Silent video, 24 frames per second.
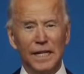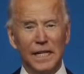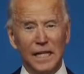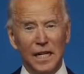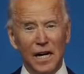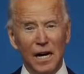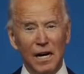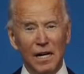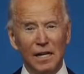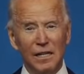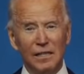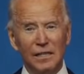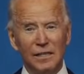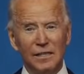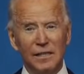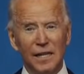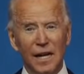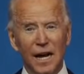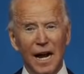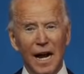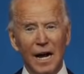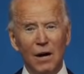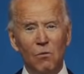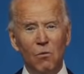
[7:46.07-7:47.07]

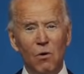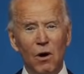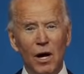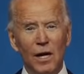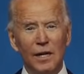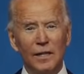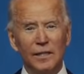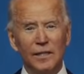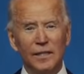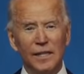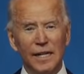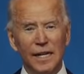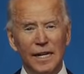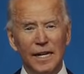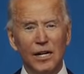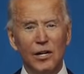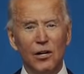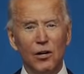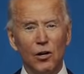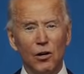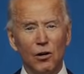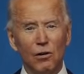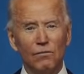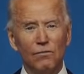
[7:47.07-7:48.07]
because I want to
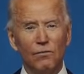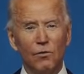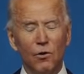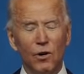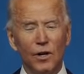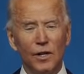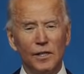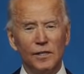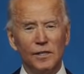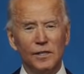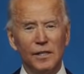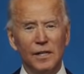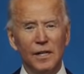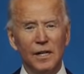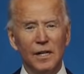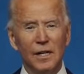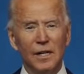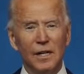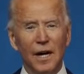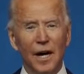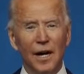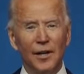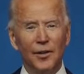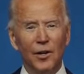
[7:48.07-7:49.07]
hear her voice
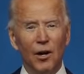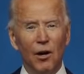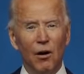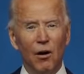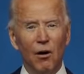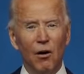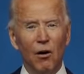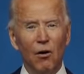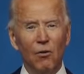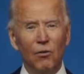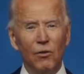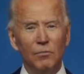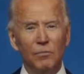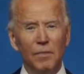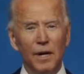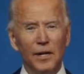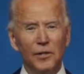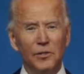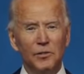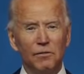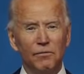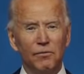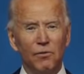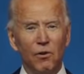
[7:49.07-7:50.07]
on all the
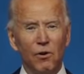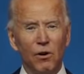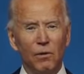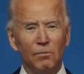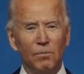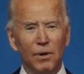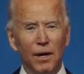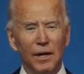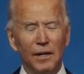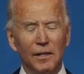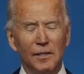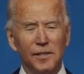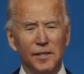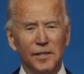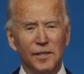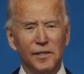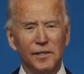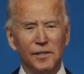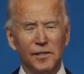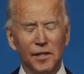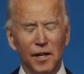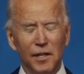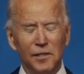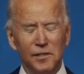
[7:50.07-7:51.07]
major foreign policy
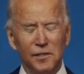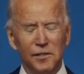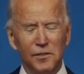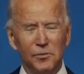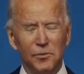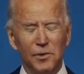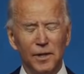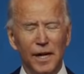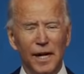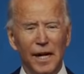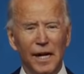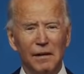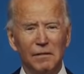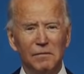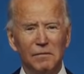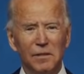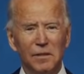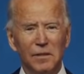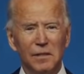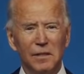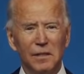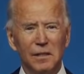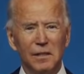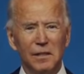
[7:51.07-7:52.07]
discussions we have.
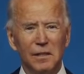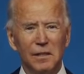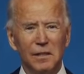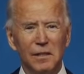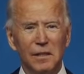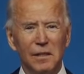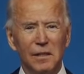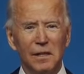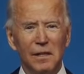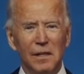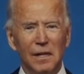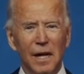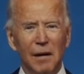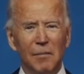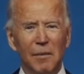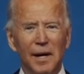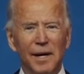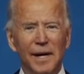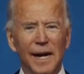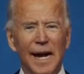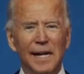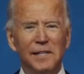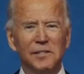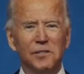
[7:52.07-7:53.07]
And
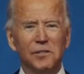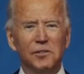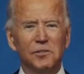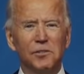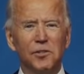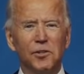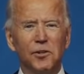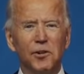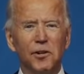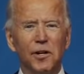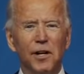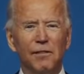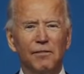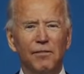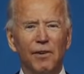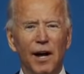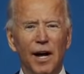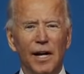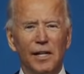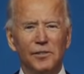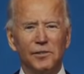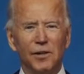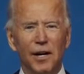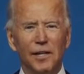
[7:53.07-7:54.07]
my national security
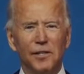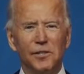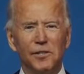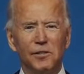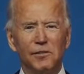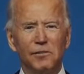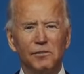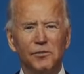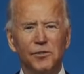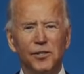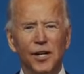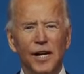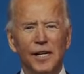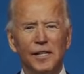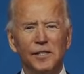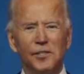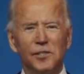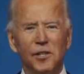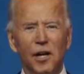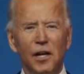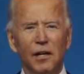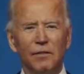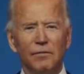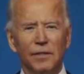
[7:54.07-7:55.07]
advisor, I choose
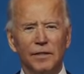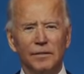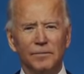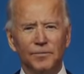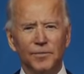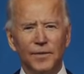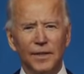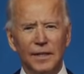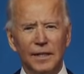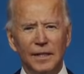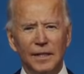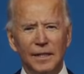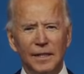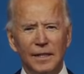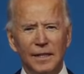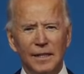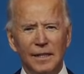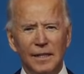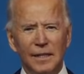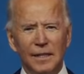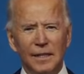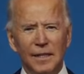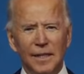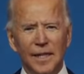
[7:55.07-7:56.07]
Jake Sullivan.
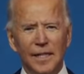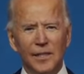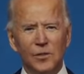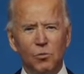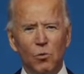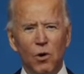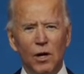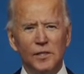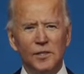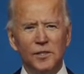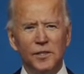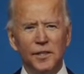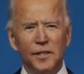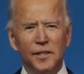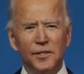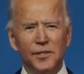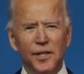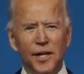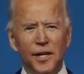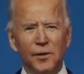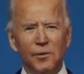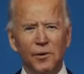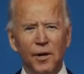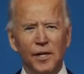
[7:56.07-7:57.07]
He's
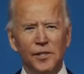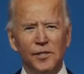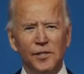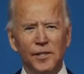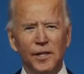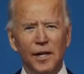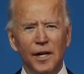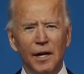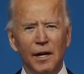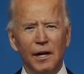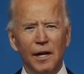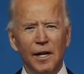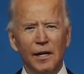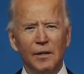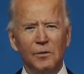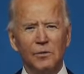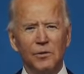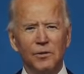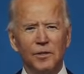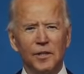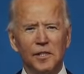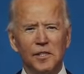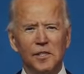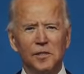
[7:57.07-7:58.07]
once-in-a-generation
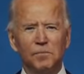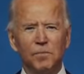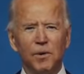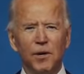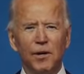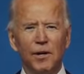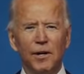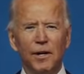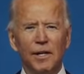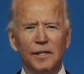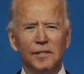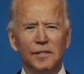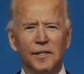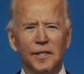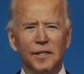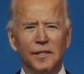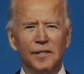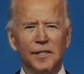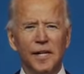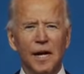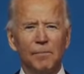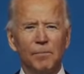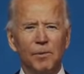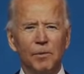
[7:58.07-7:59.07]
intellect with experience
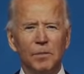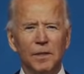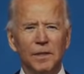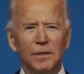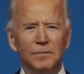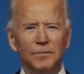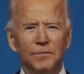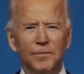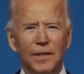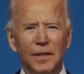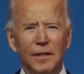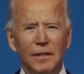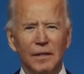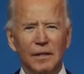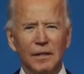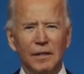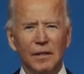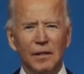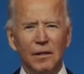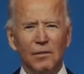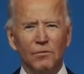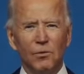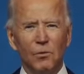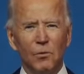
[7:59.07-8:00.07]
and temperament
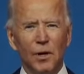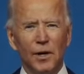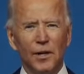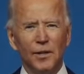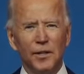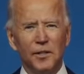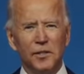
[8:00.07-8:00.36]
for